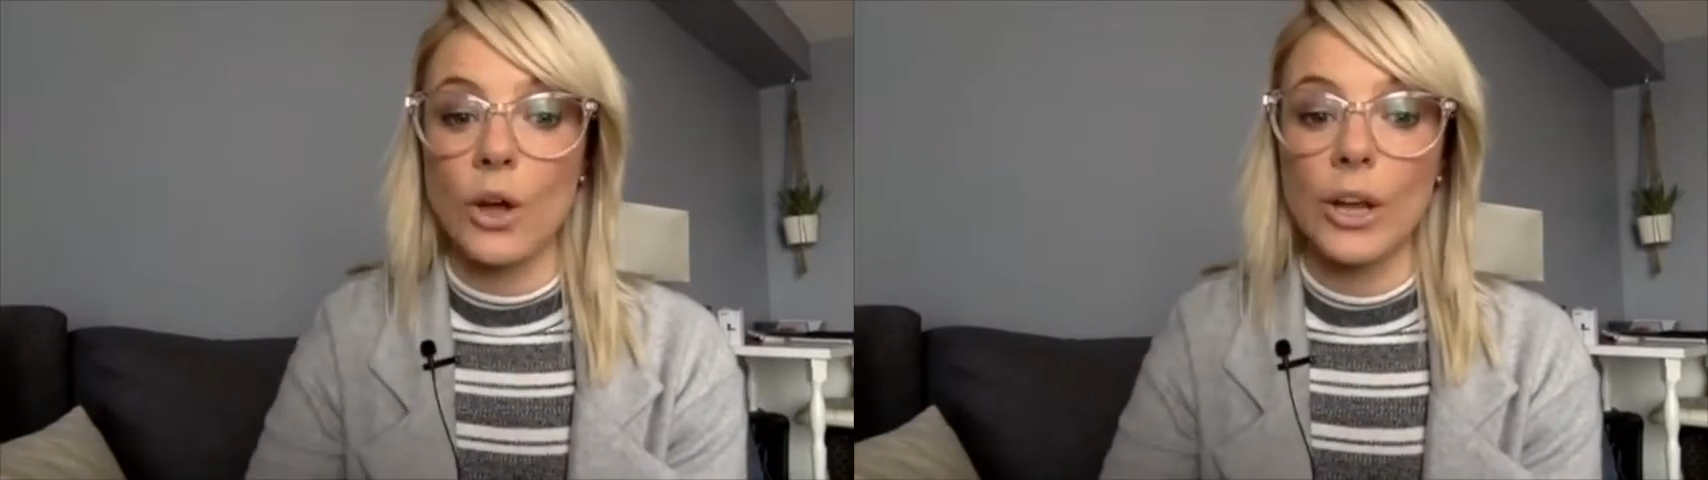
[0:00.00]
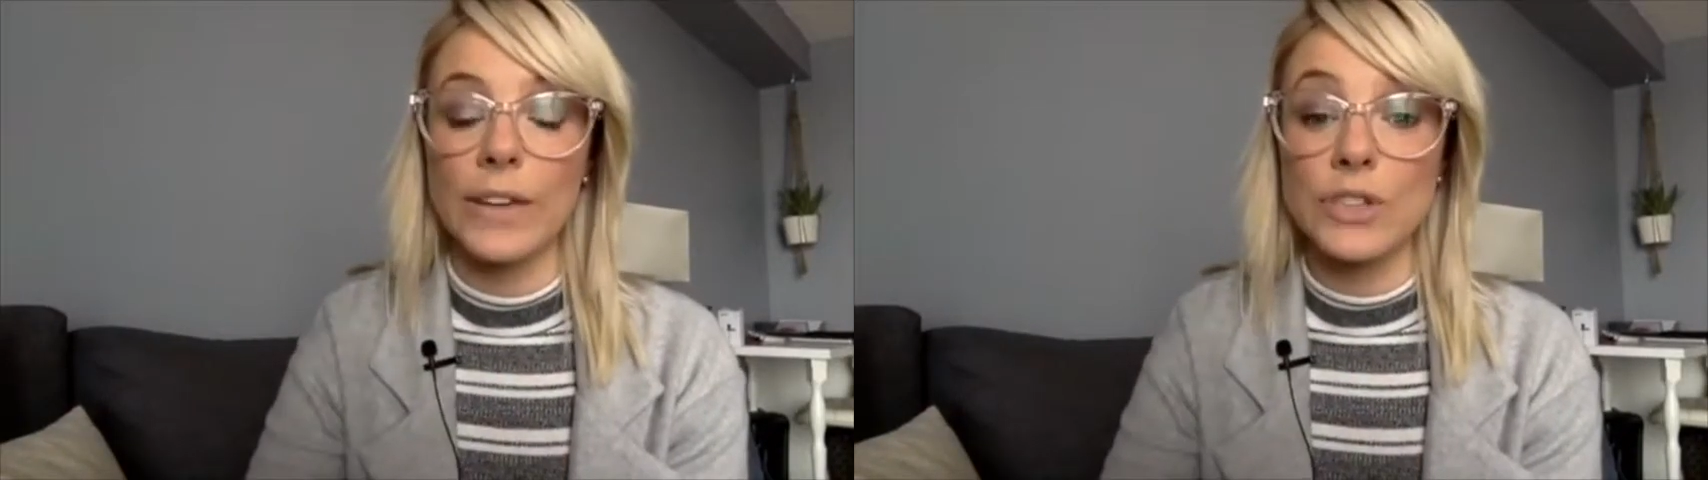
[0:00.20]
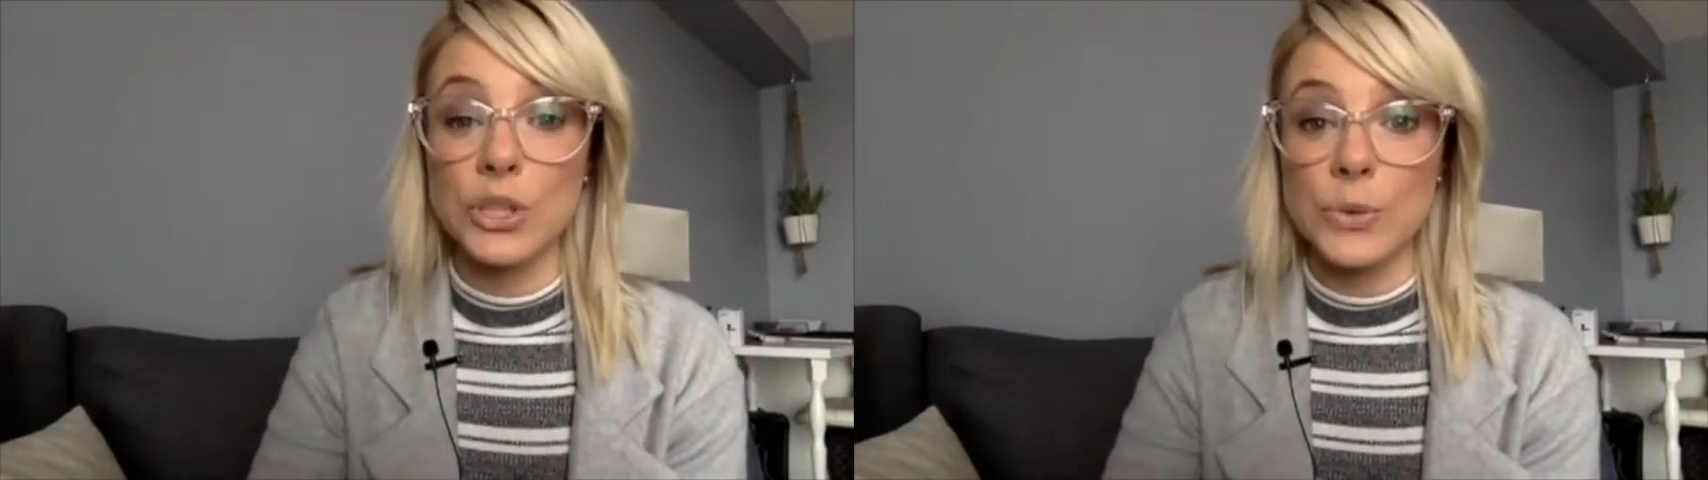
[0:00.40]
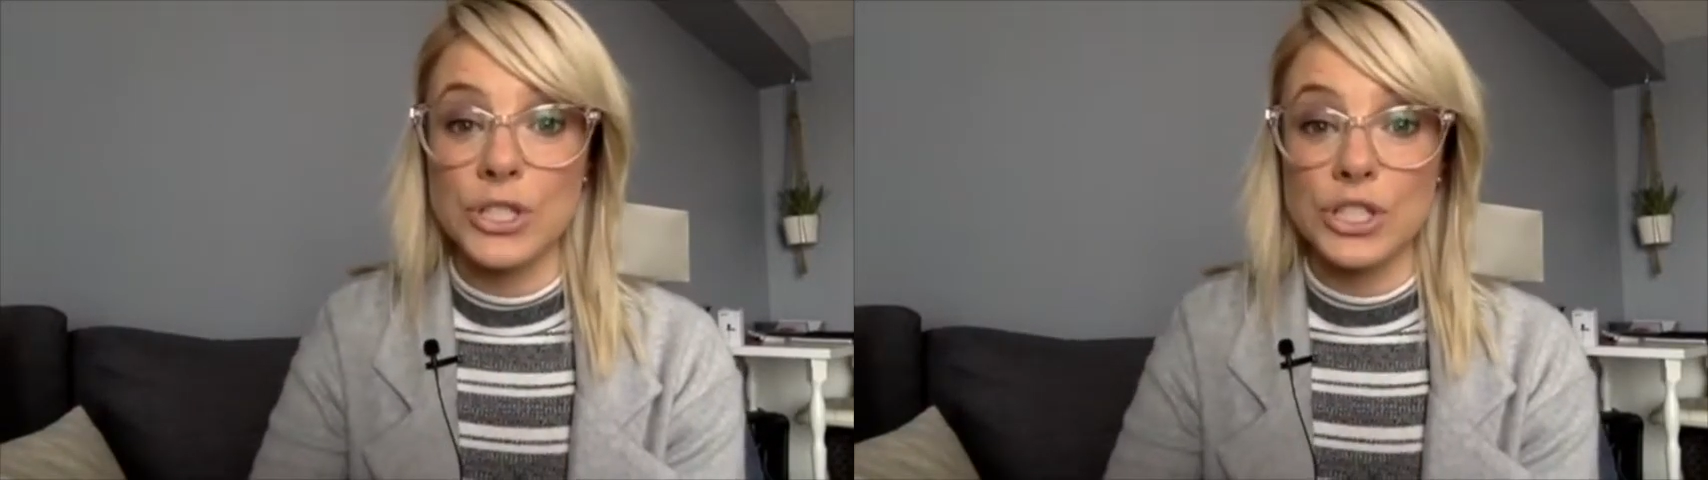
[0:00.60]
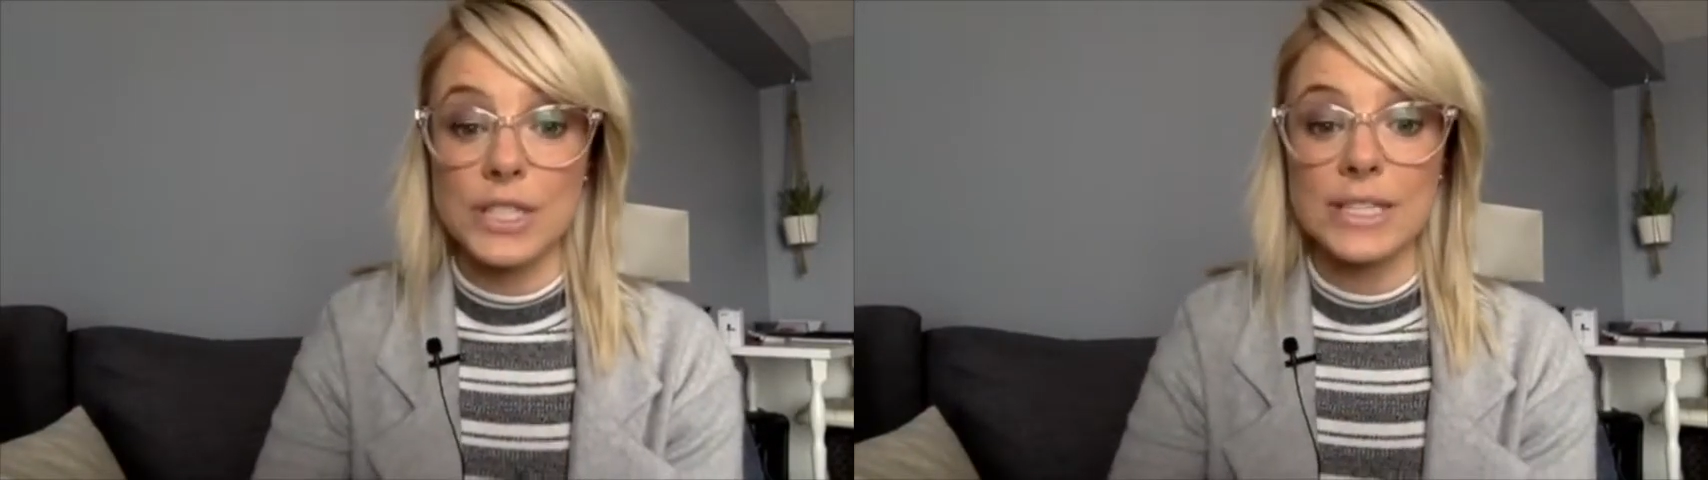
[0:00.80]
All you have to do is
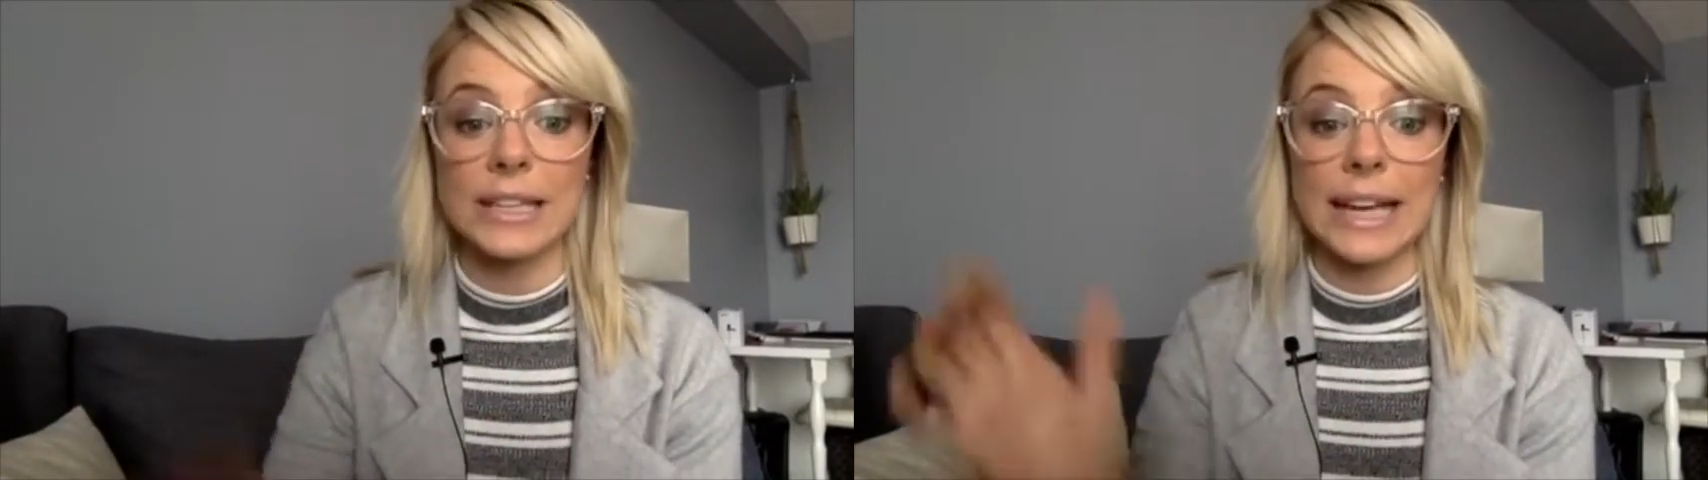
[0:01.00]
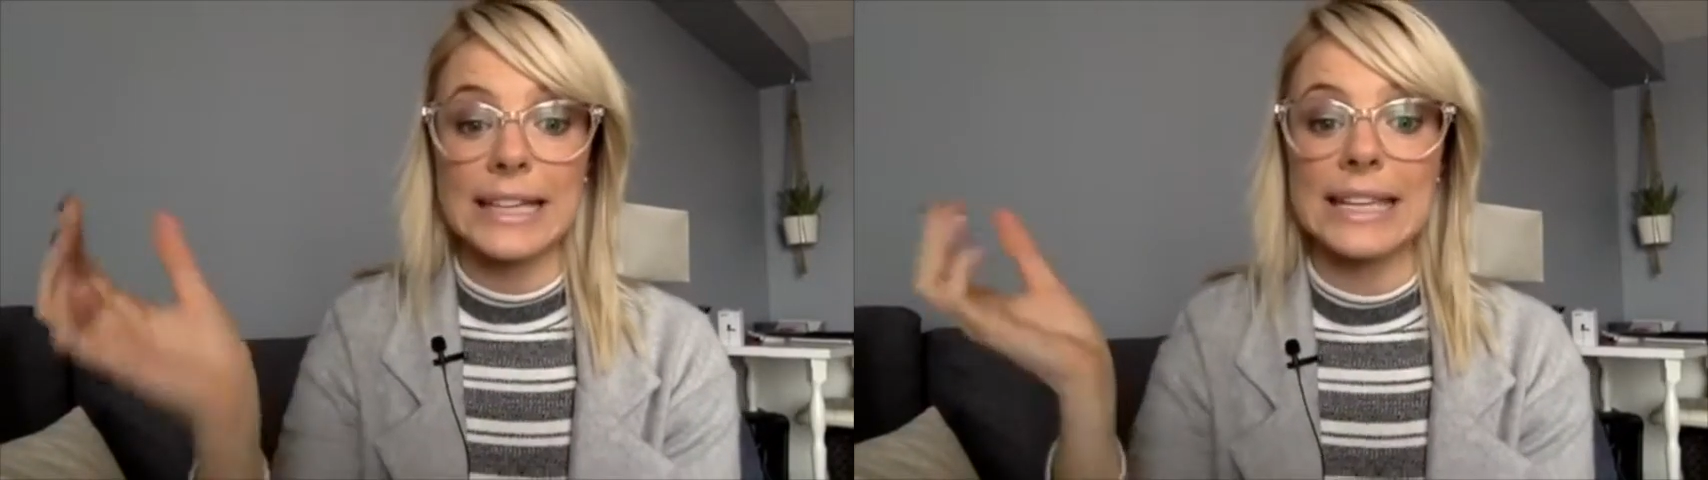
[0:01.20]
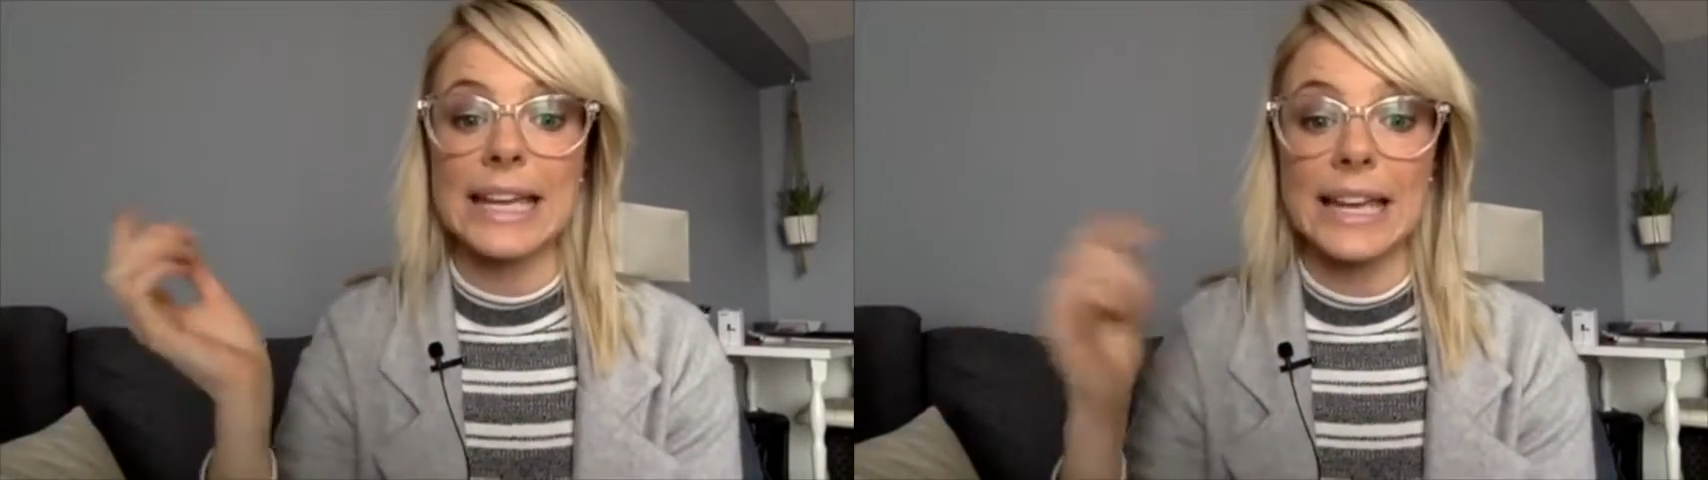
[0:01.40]
just select the